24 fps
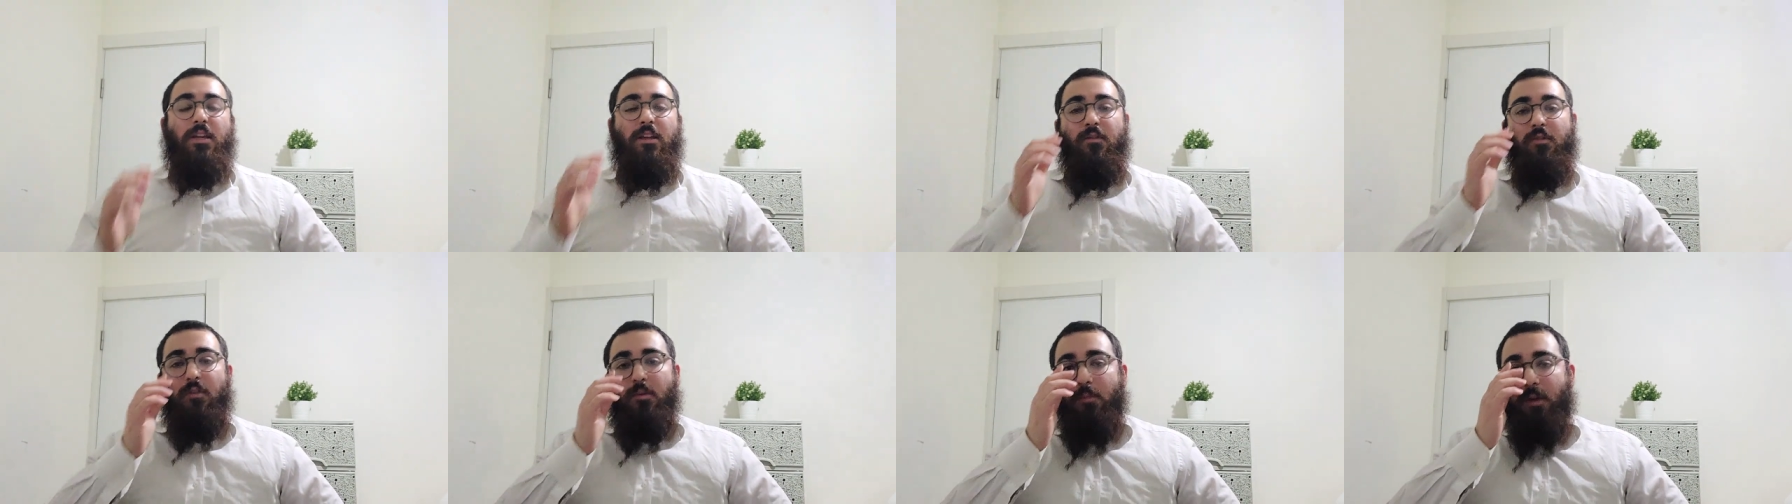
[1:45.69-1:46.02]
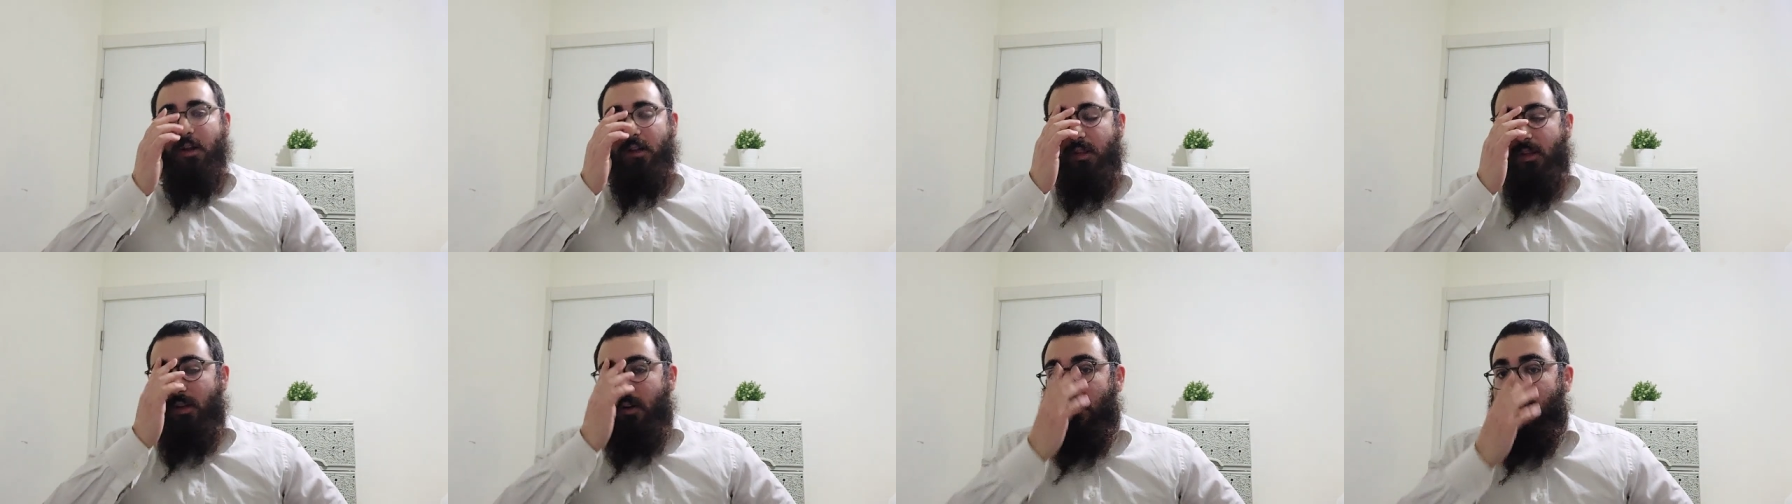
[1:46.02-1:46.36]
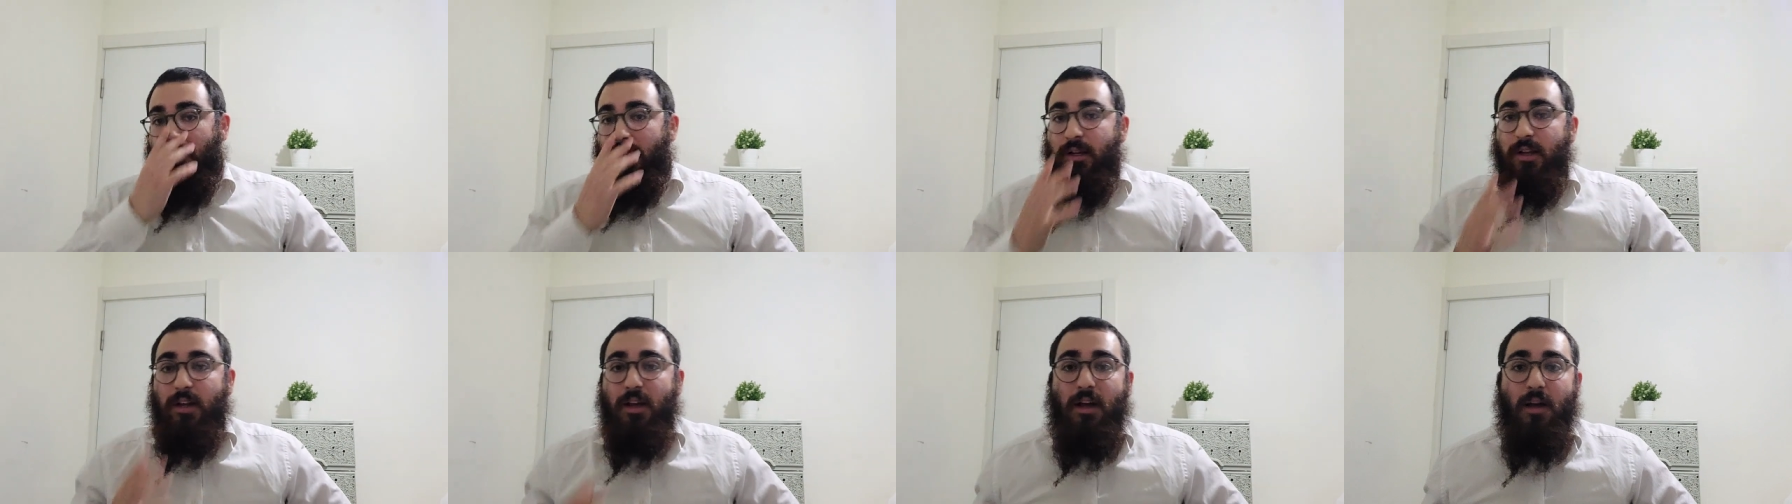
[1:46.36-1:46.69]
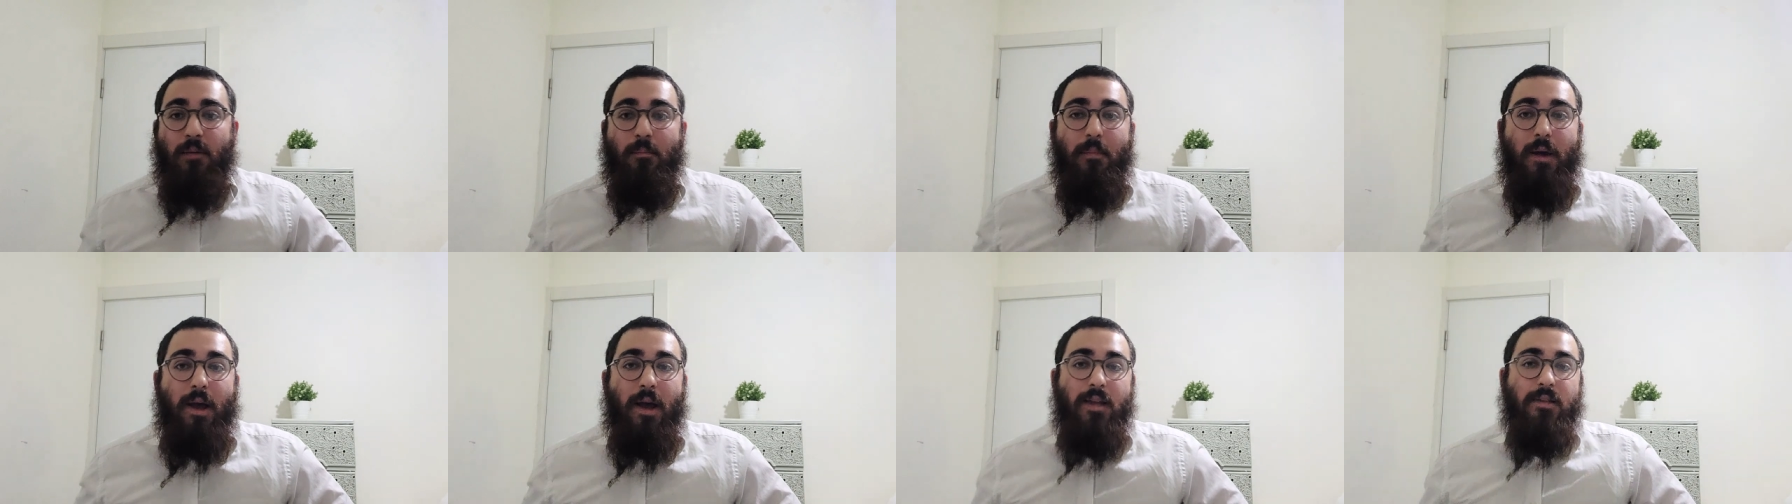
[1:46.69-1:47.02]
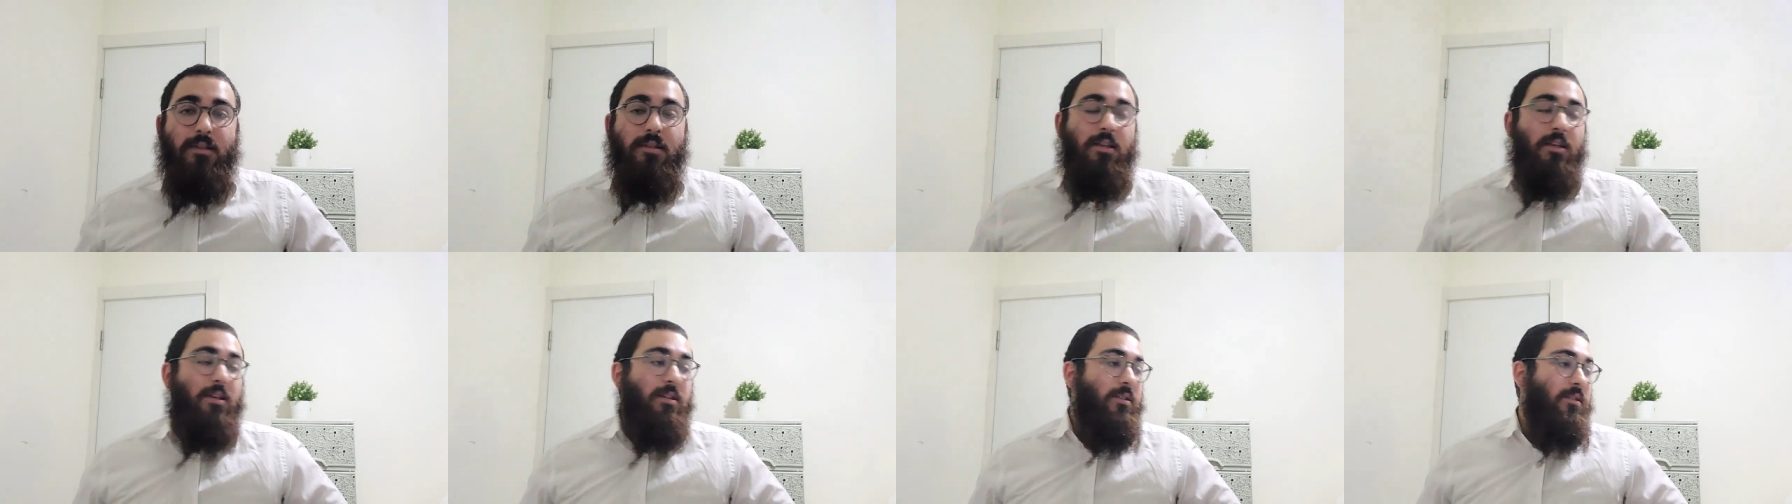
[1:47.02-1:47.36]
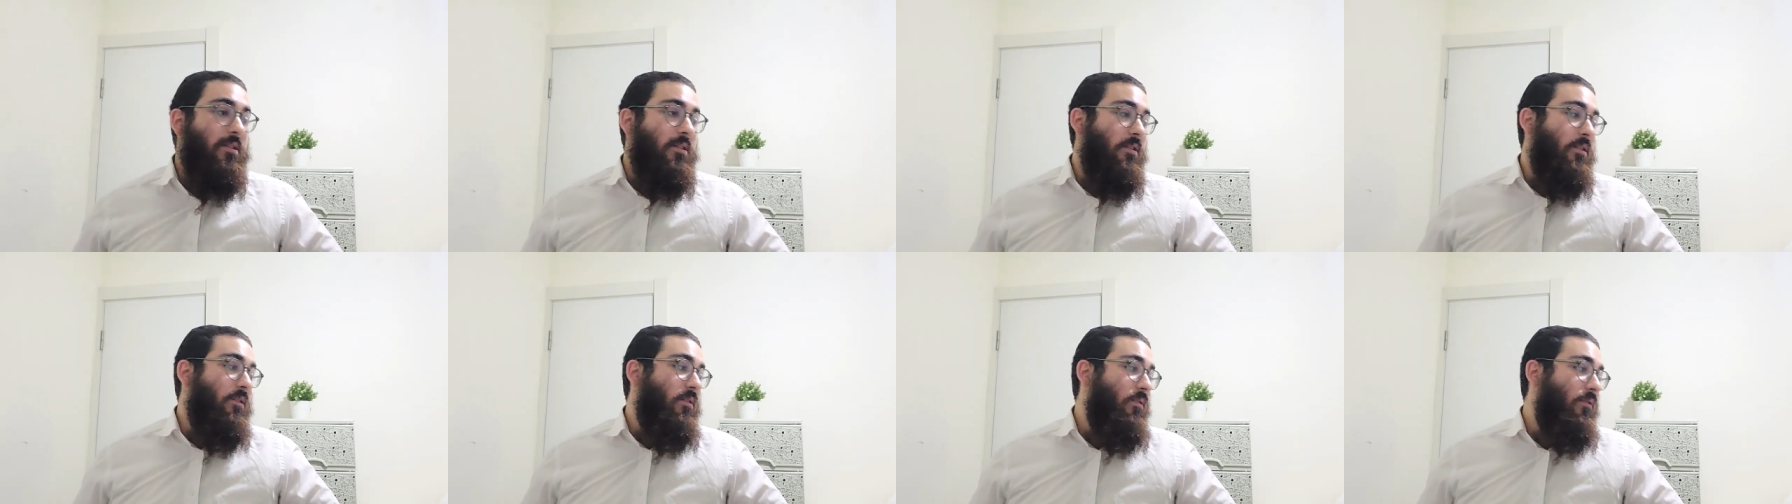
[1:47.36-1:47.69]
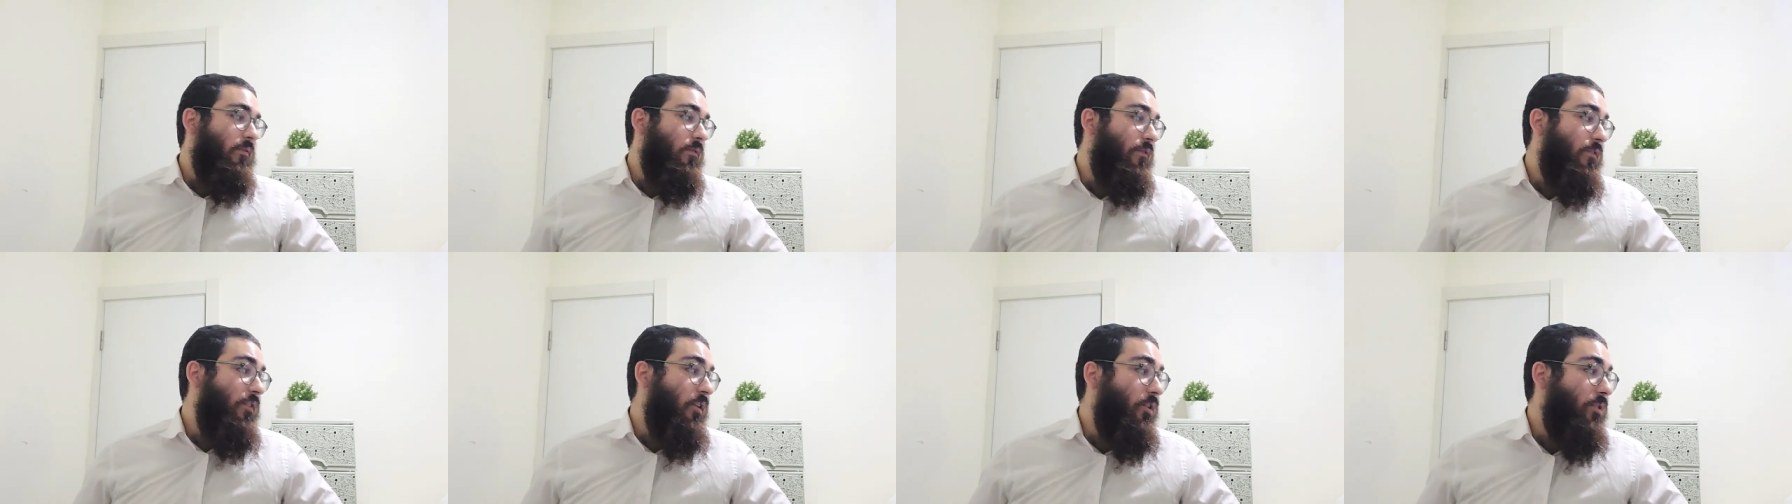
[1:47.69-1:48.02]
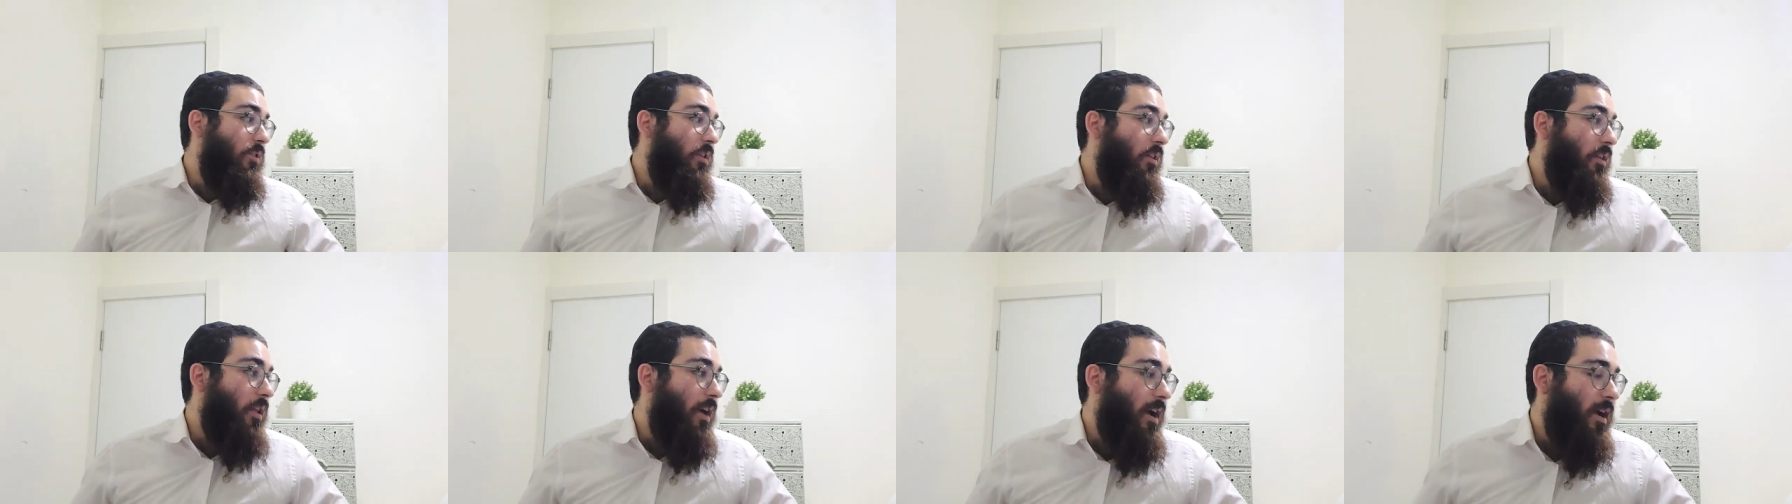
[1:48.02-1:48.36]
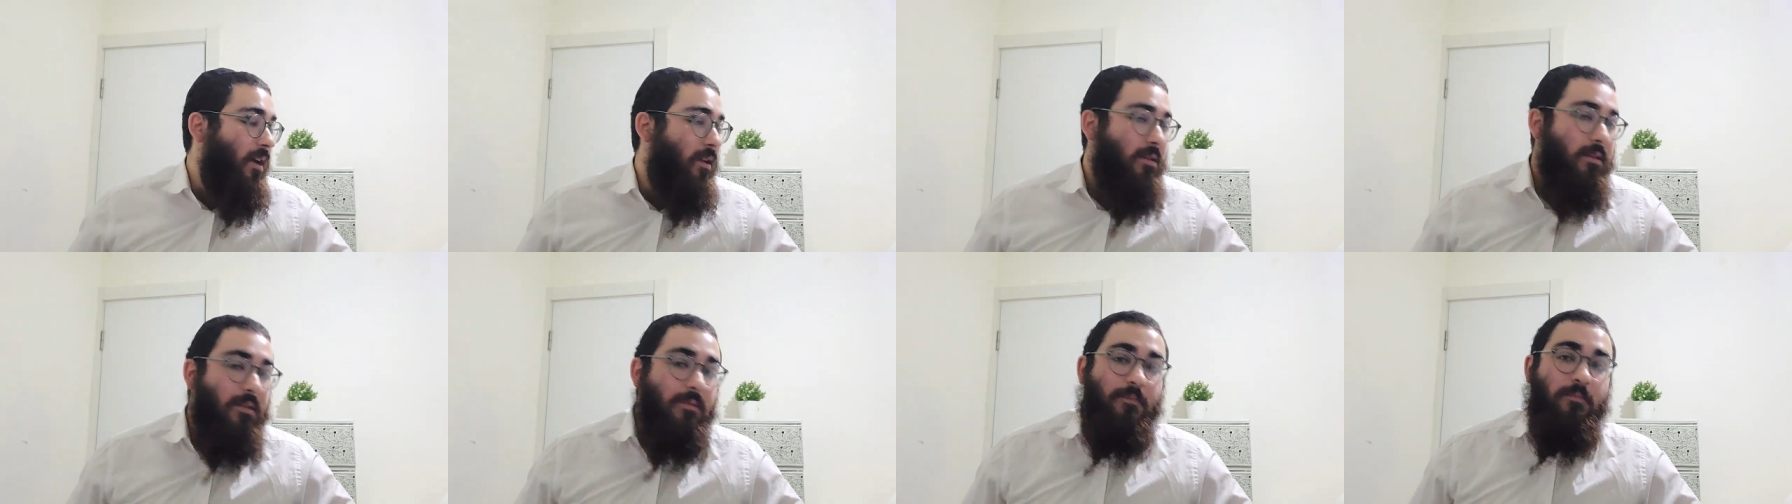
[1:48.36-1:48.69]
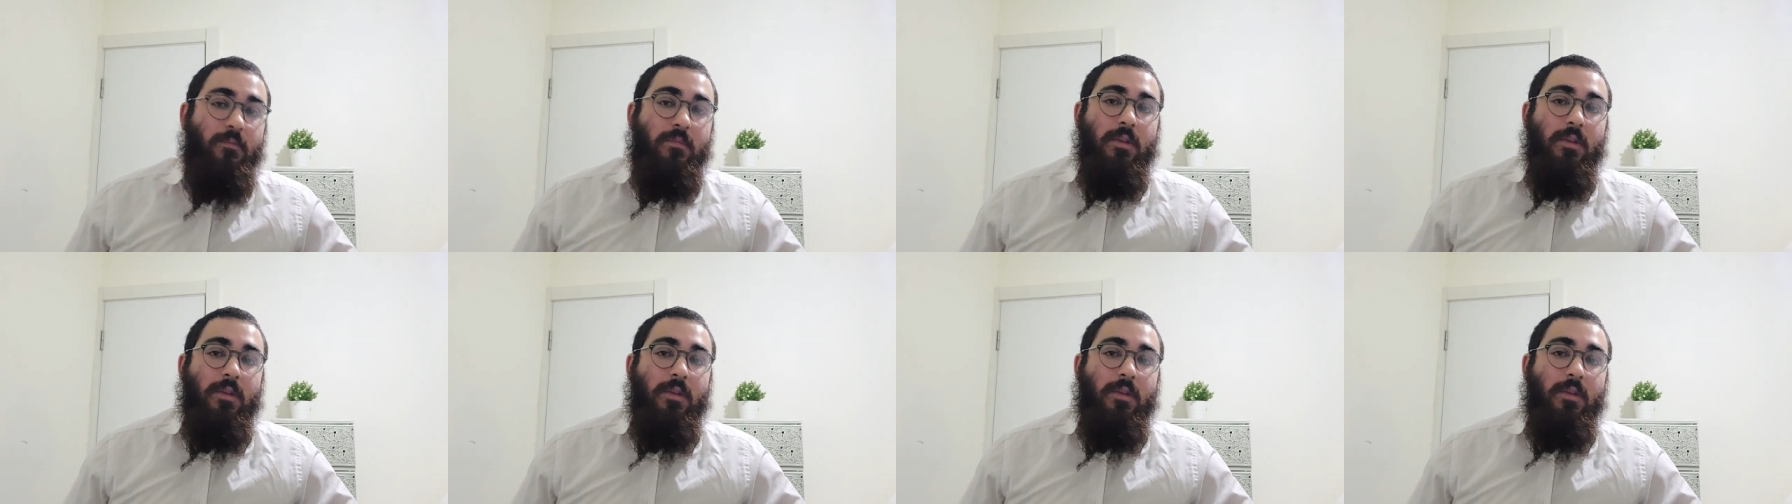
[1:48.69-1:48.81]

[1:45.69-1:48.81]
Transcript: evil among the earth and Hamas has filled the land.